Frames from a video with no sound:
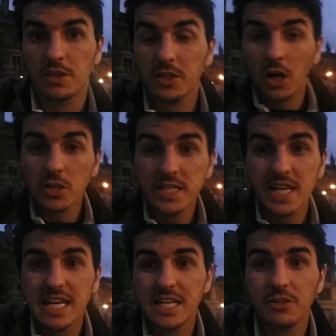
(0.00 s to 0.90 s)
The cotton
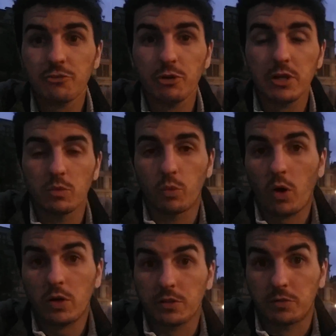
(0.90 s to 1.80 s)
industry
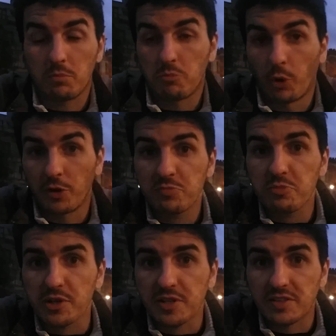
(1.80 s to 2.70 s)
was one of
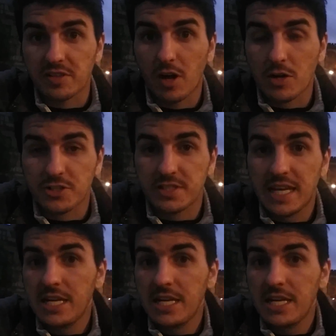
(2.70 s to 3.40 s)
Britain's largest